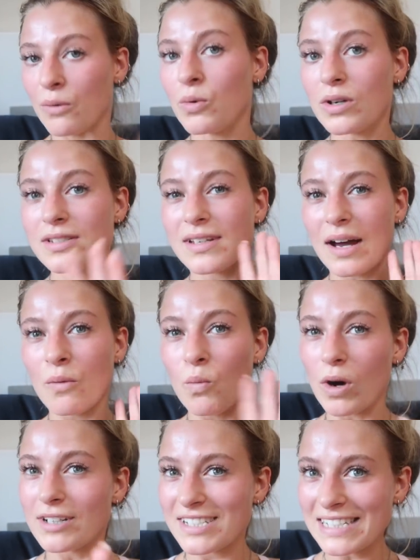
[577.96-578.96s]
I was
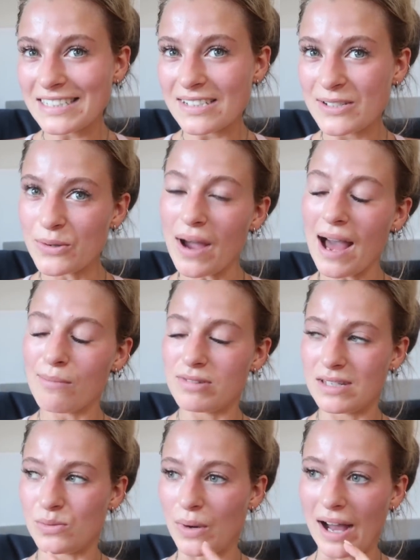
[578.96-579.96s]
wanting to do abs
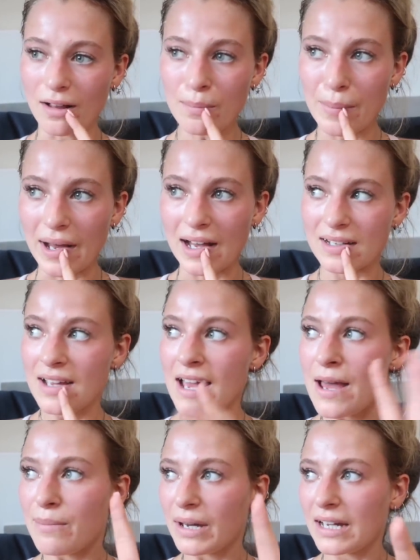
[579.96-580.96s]
as well, but
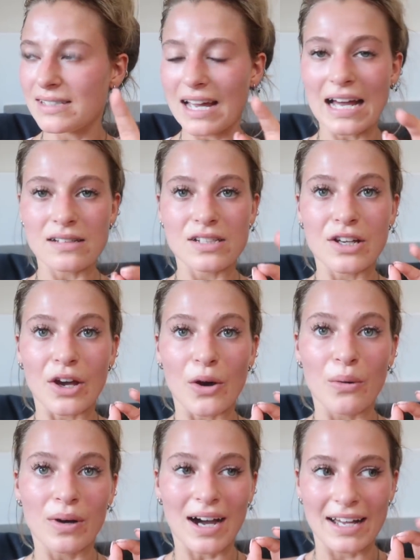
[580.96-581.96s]
because I had to
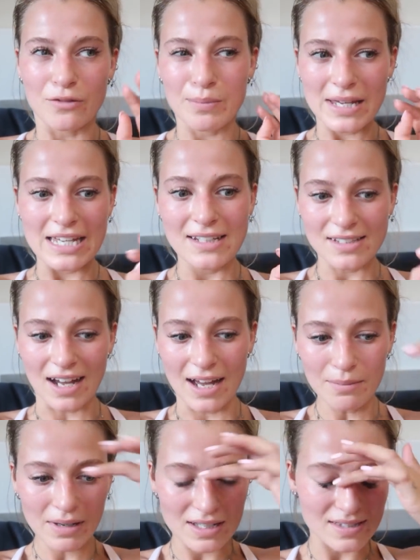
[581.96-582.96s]
go kind of peak
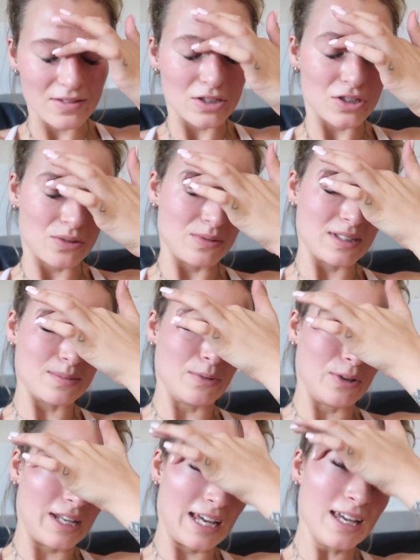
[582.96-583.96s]
time because of the shoot this
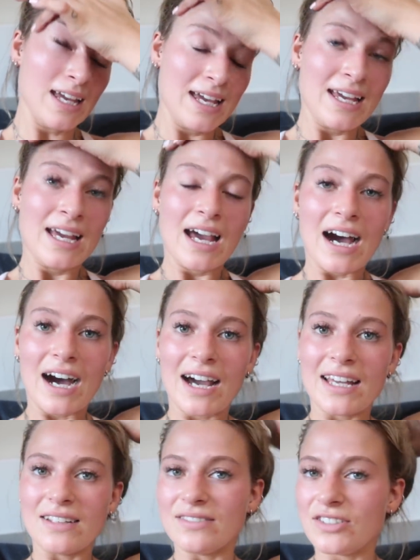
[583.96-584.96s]
morning,
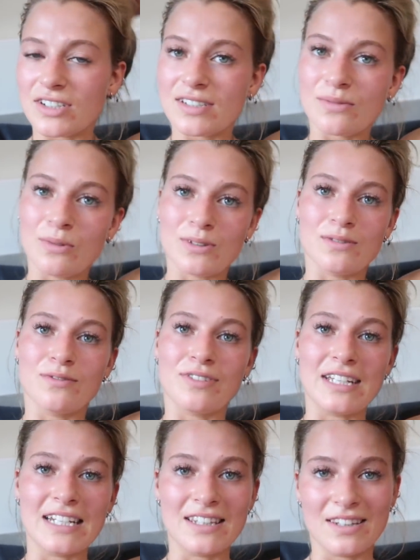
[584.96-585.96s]
I just wasn't
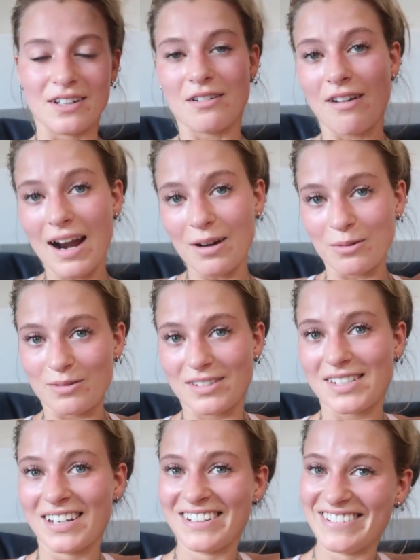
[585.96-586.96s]
feeling the crowds.